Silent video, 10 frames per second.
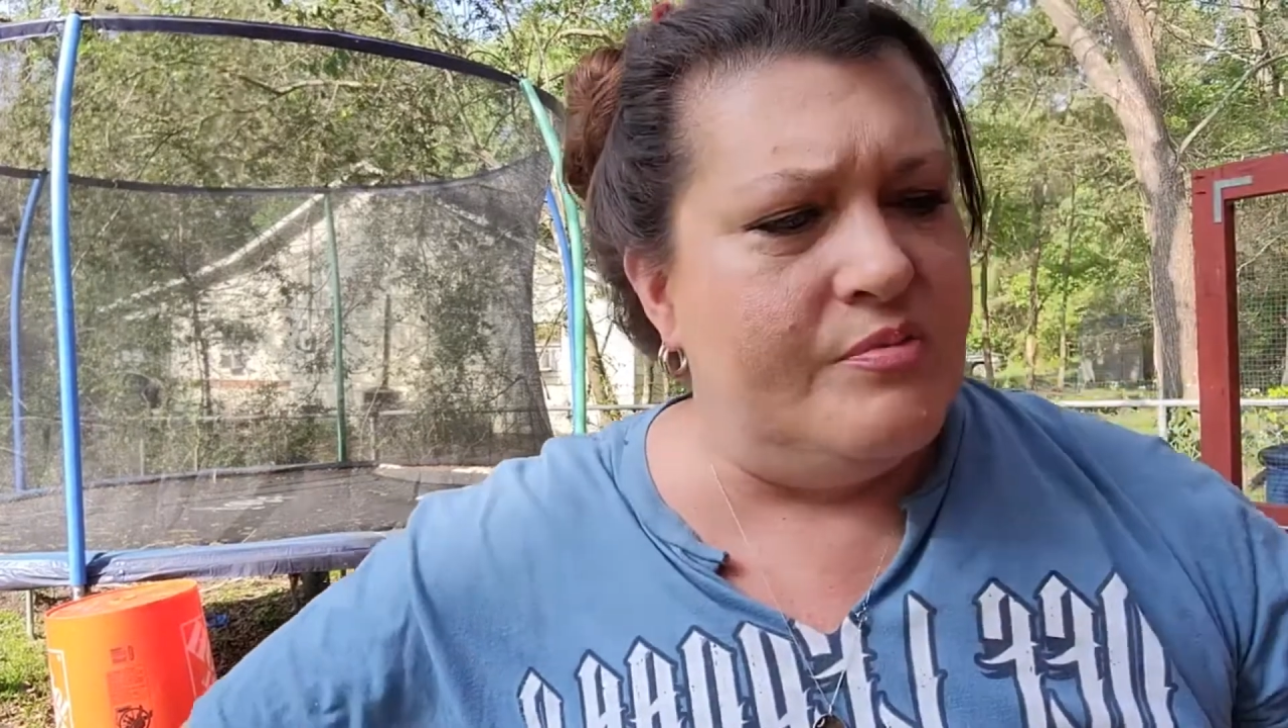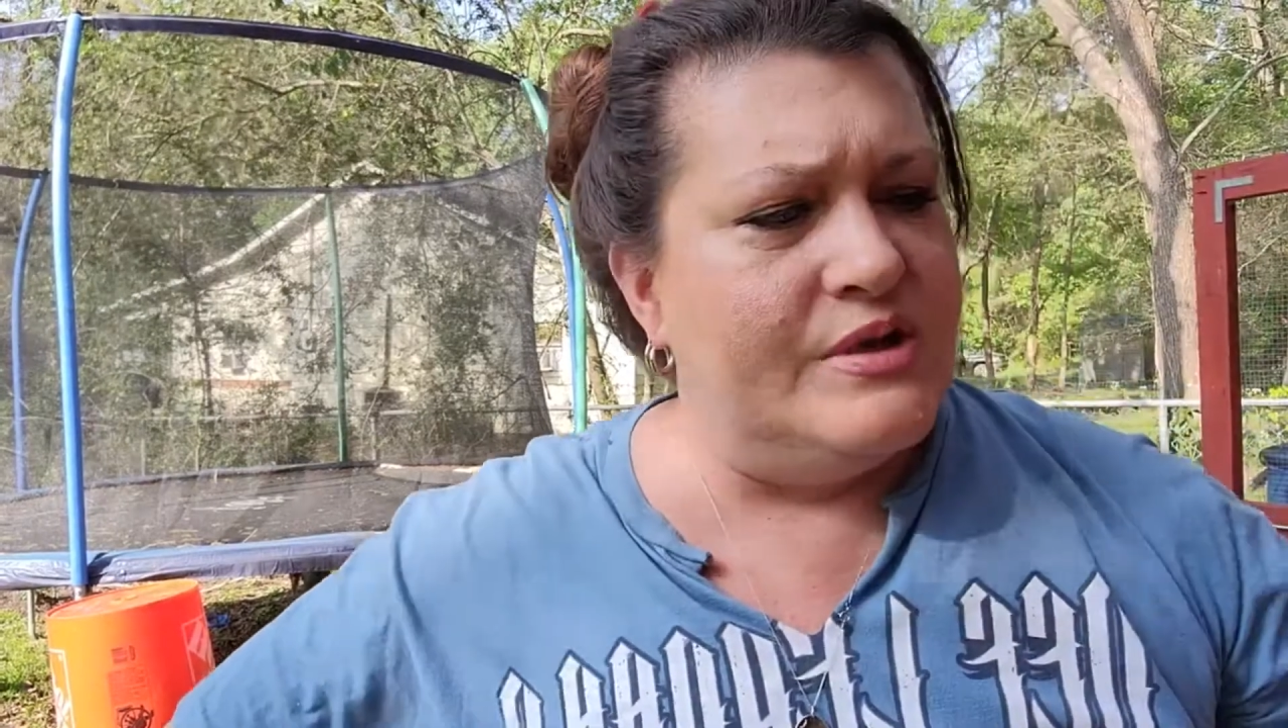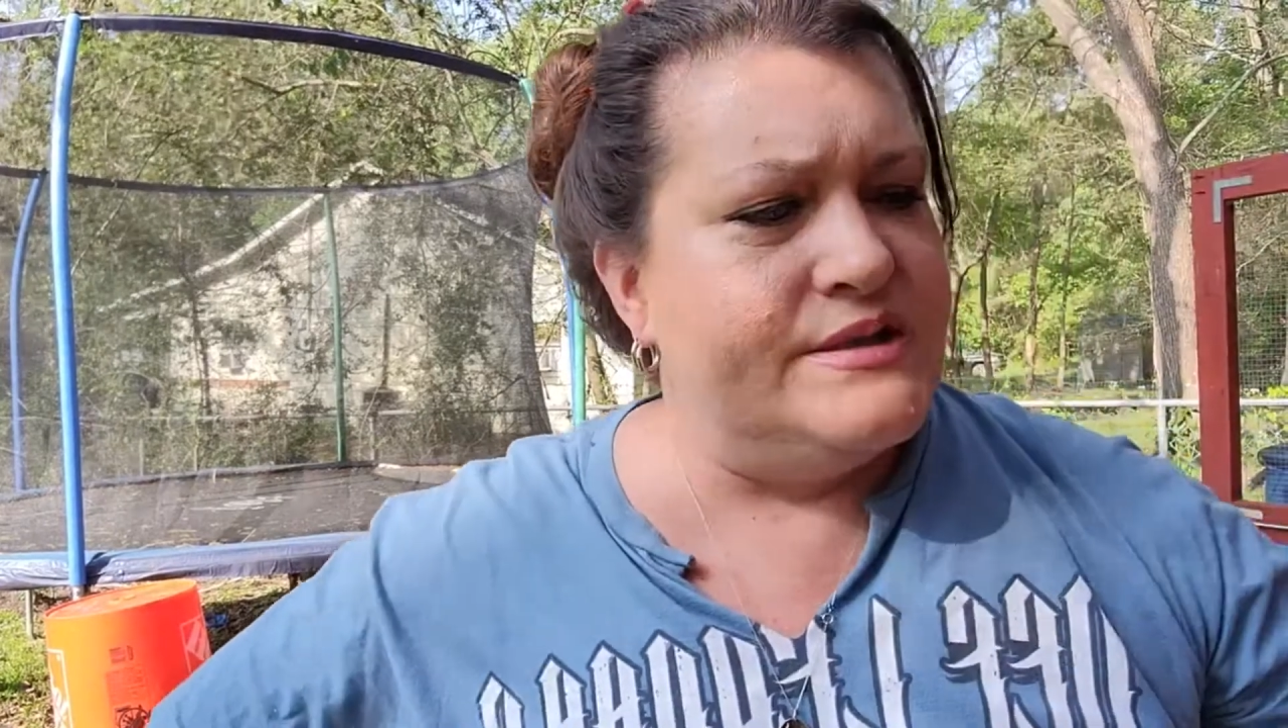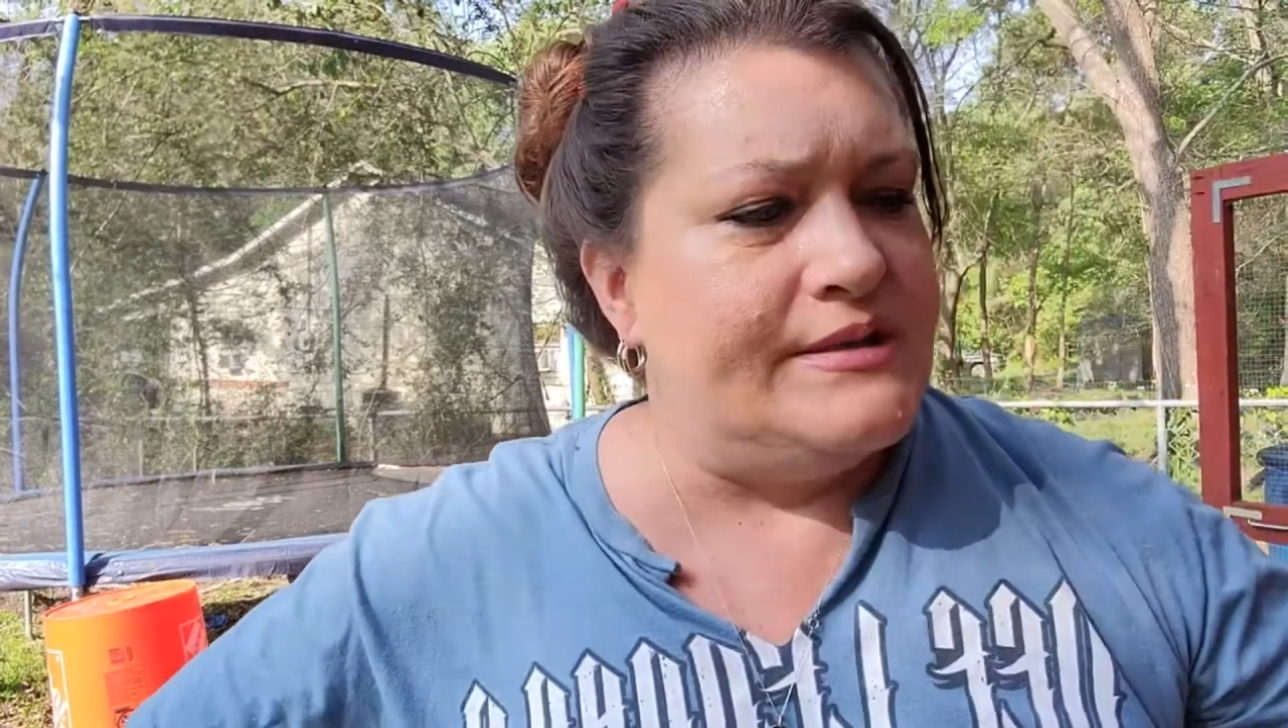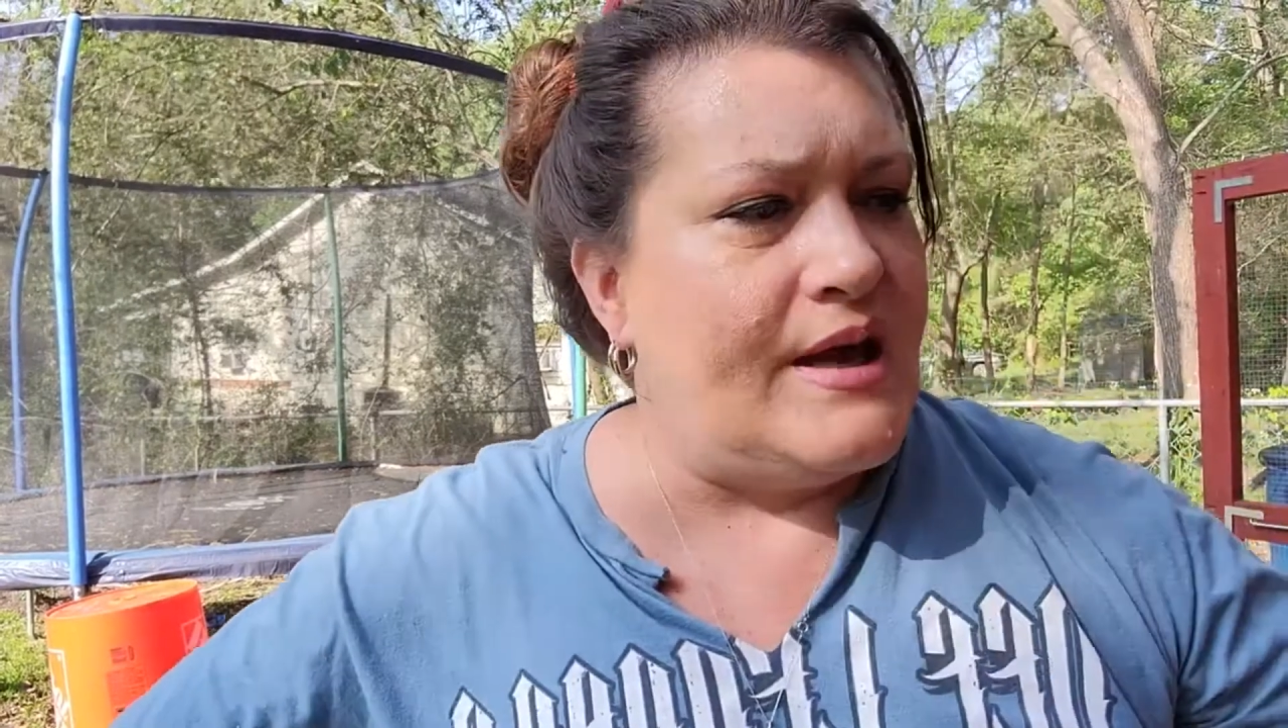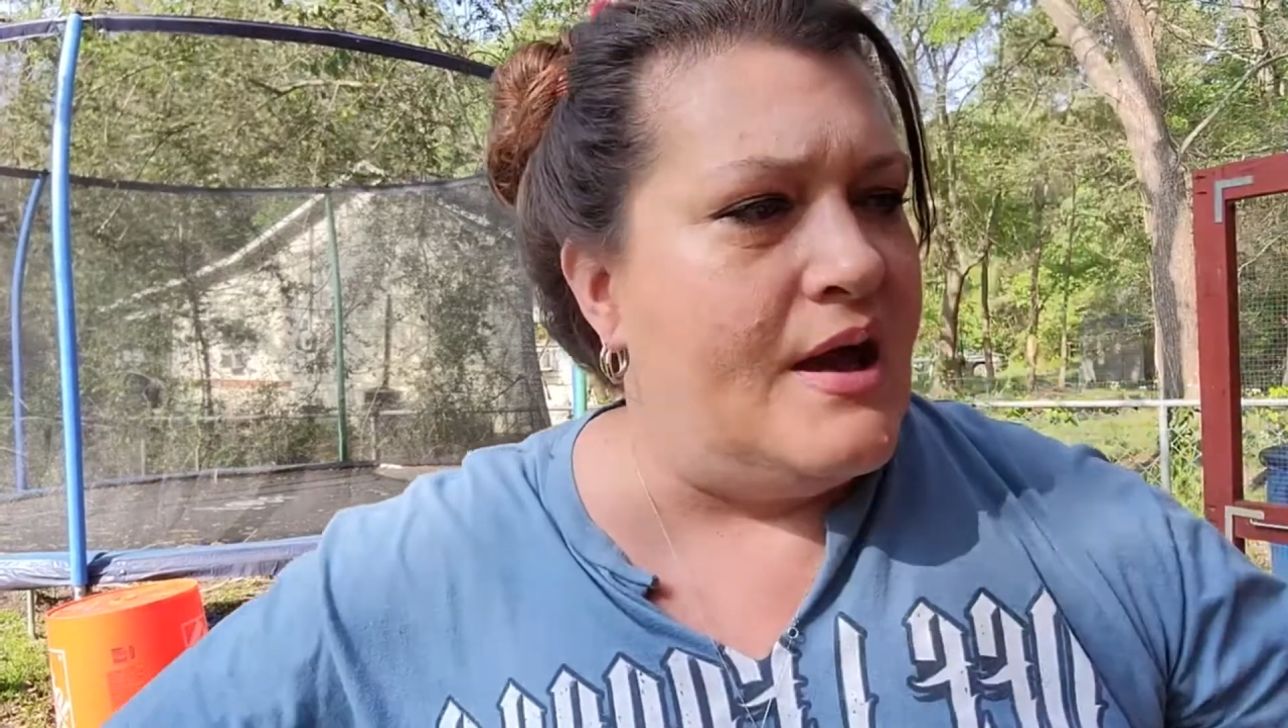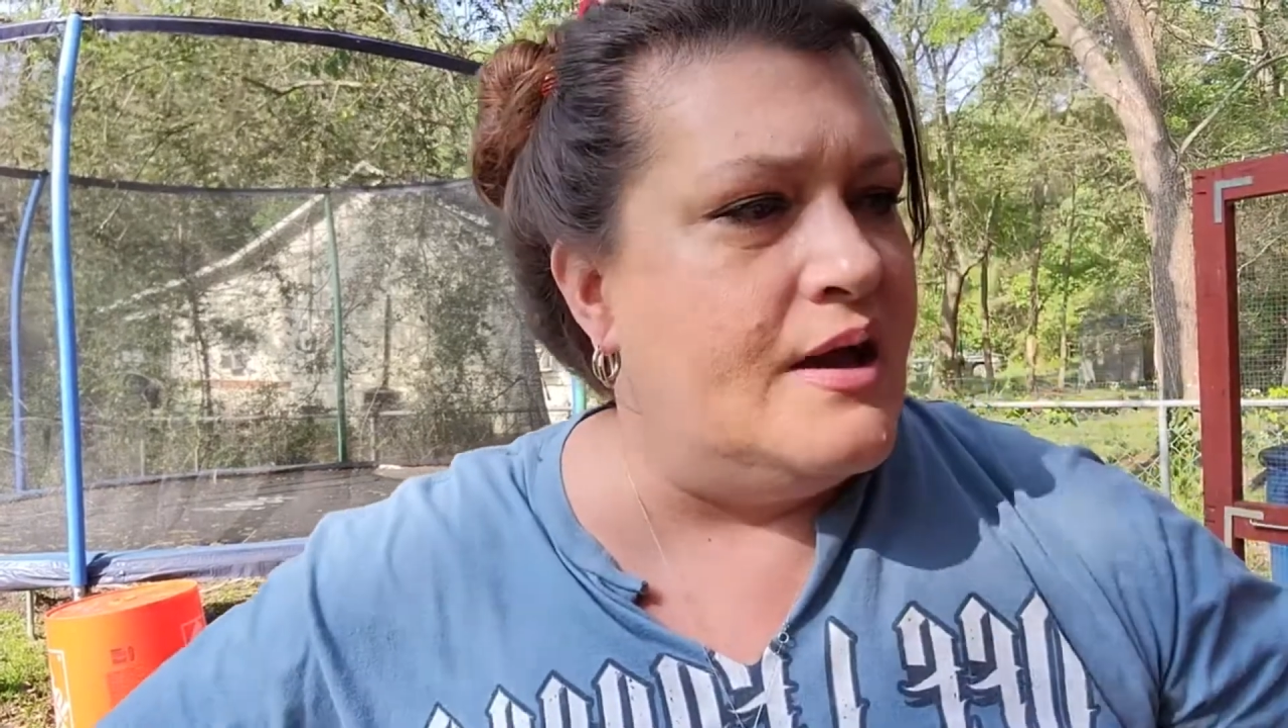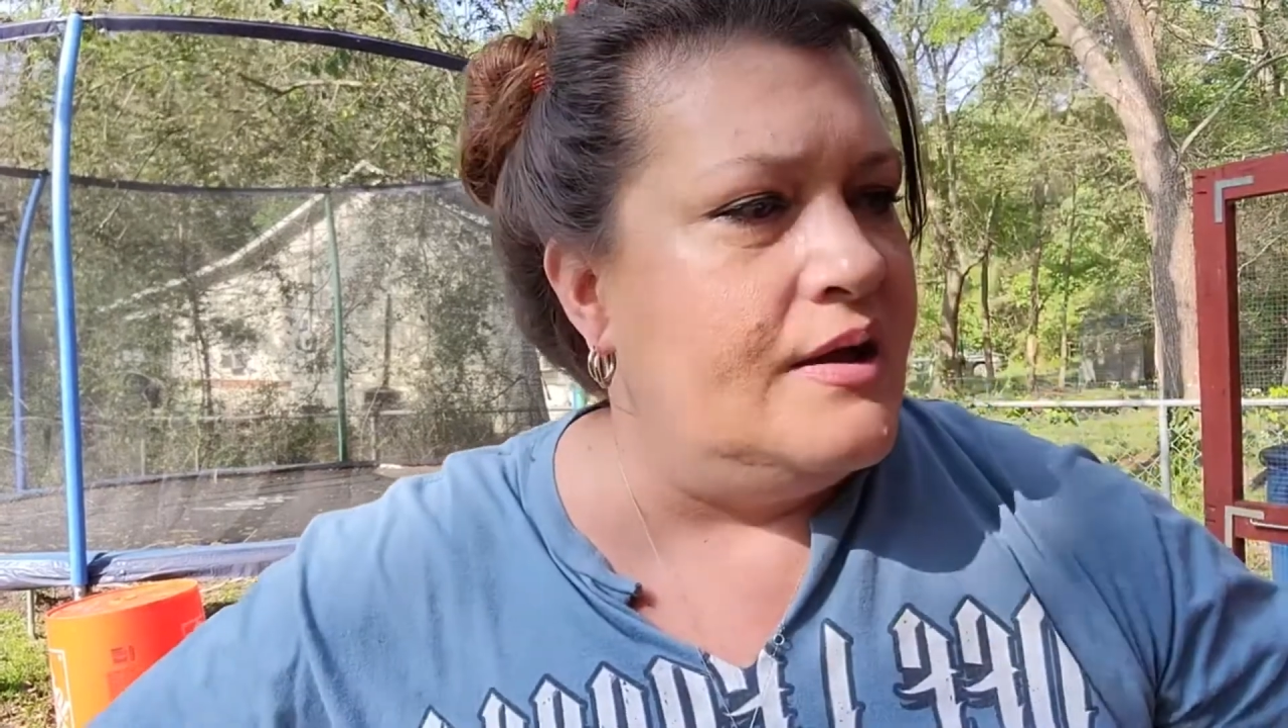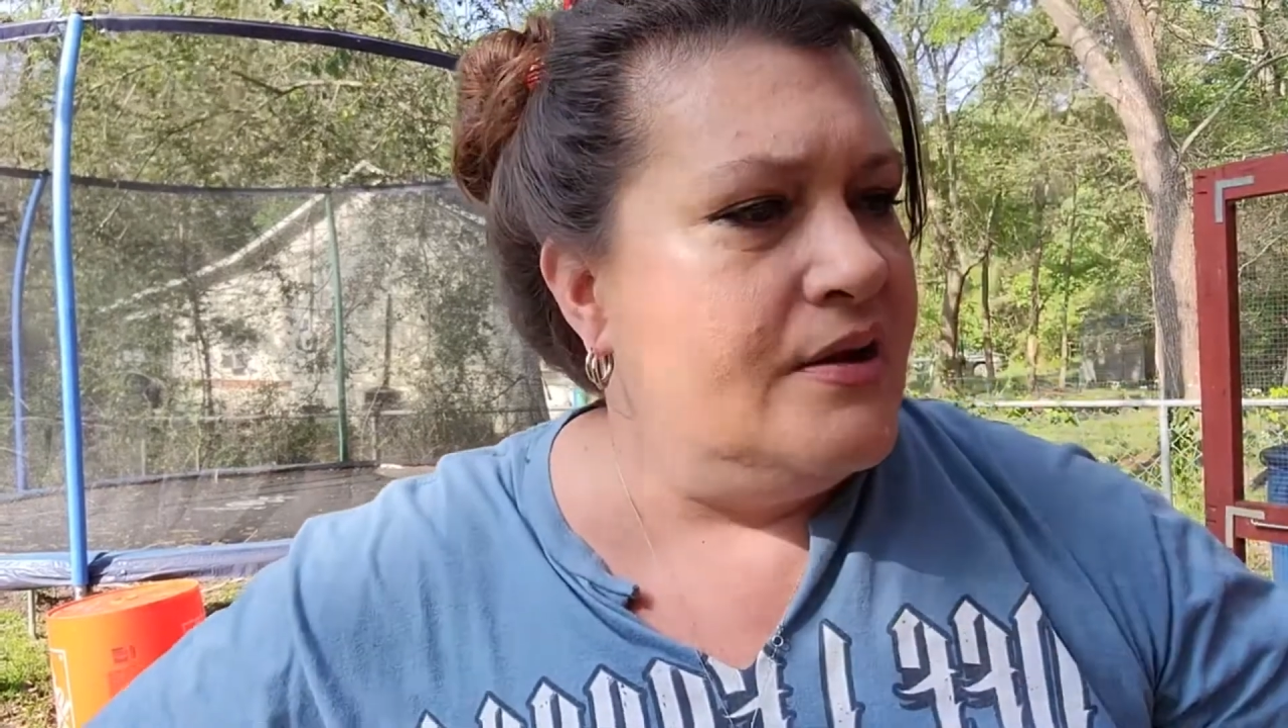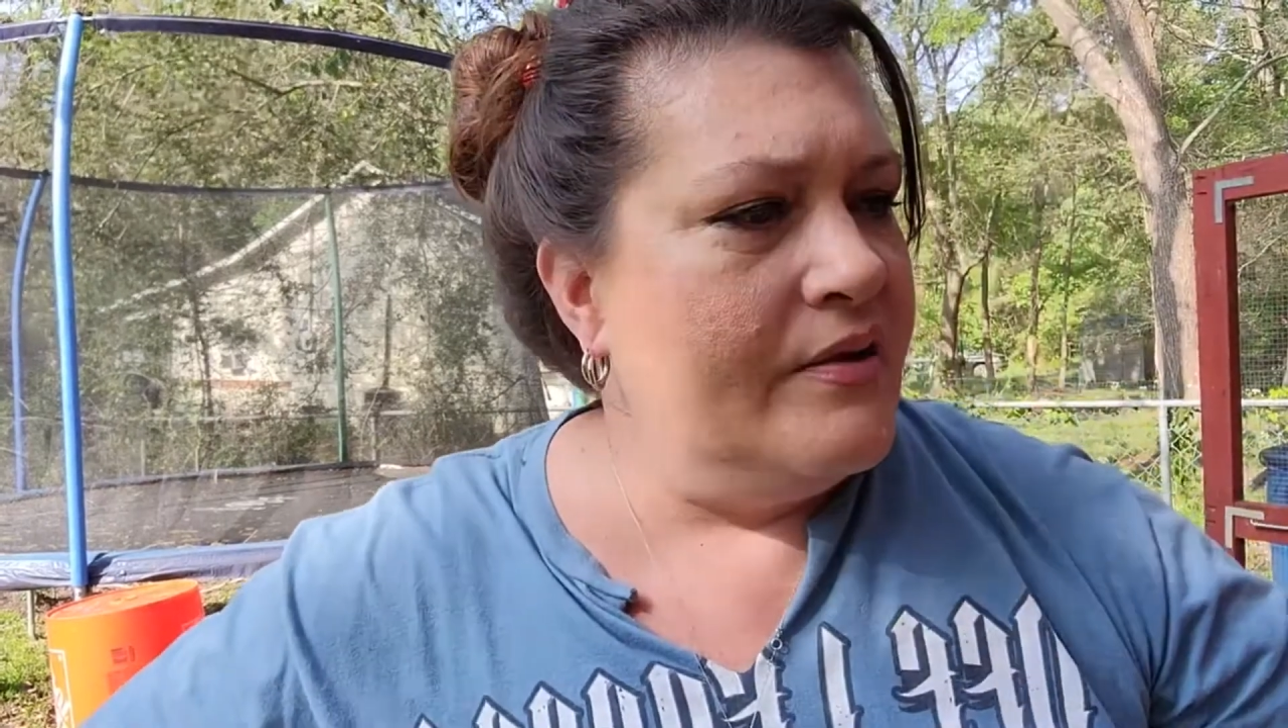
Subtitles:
inside,